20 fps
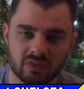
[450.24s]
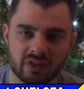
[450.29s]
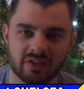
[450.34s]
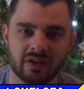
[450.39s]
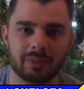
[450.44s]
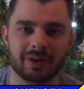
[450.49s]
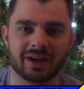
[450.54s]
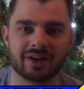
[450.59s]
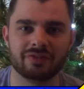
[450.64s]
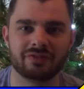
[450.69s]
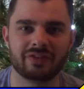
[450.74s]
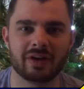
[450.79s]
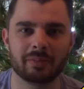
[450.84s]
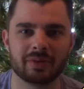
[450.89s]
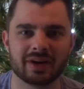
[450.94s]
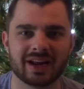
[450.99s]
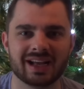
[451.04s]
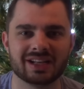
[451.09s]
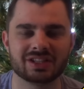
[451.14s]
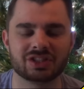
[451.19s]
they bring
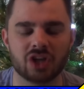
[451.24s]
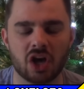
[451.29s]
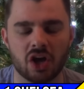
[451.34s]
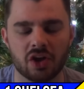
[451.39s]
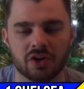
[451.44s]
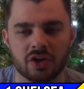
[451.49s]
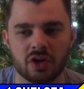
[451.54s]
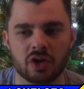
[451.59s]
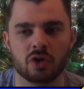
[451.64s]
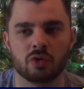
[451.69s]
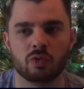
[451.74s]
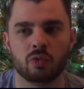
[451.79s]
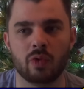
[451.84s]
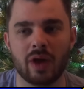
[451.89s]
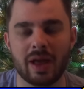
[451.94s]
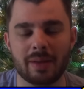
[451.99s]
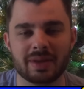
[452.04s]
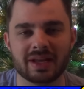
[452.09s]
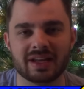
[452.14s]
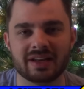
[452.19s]
Fabregas on.
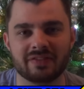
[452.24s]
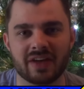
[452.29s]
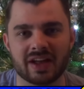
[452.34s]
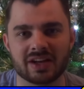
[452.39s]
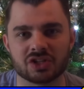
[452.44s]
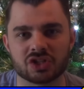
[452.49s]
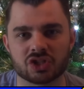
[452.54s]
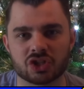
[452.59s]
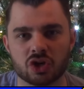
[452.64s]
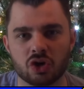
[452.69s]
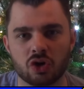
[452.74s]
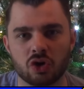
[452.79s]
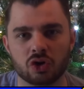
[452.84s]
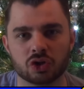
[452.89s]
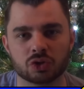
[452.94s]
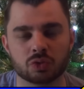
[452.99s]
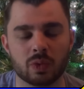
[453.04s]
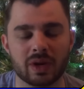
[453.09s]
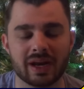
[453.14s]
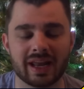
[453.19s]
Remy then
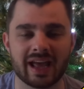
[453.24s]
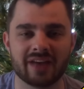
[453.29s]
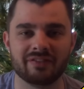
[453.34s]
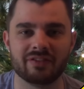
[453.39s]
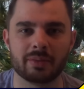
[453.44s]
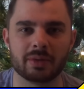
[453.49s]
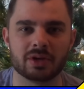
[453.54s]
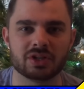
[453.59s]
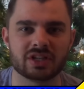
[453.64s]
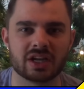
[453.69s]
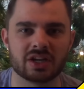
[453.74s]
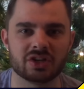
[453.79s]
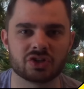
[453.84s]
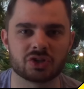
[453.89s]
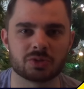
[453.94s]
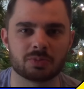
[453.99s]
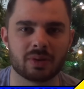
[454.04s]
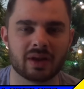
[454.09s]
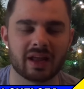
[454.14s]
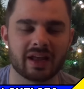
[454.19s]
scores. Willian, the most
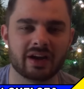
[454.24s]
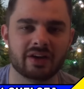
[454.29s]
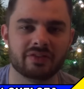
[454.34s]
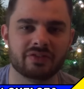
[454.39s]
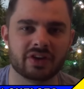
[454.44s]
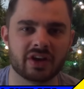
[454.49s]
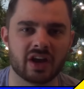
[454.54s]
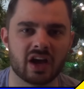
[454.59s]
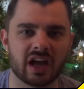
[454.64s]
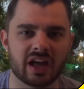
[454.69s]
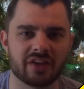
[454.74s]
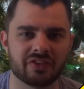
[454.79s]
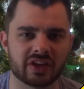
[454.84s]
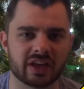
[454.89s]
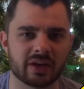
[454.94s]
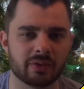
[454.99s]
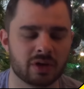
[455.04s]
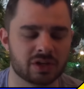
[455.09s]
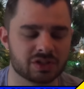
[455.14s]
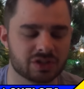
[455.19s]
dangerous player of the night, I think
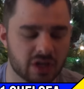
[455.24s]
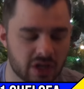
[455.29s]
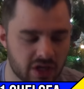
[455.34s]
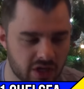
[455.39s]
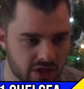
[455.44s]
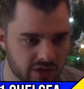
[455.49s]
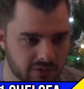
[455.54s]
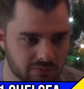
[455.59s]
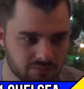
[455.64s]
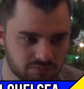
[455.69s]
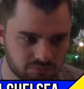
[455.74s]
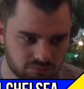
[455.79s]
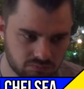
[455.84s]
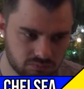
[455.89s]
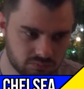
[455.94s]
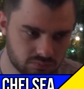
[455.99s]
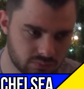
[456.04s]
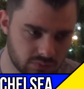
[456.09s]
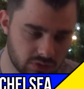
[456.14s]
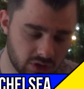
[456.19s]
it was,
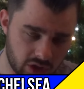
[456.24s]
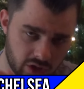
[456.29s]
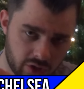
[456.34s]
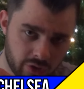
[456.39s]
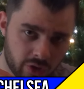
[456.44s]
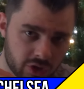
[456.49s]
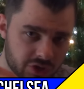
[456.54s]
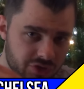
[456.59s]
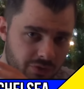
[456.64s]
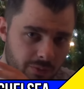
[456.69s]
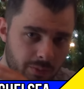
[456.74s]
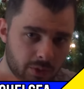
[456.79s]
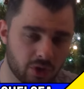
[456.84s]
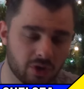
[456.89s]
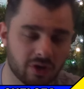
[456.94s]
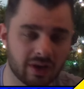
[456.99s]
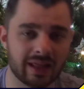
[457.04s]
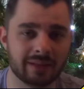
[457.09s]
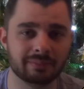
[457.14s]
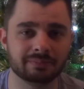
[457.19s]
cross the
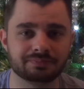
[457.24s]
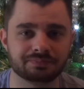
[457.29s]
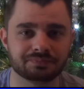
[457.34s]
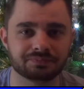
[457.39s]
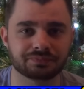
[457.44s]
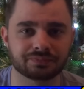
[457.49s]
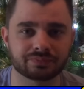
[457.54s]
ball in.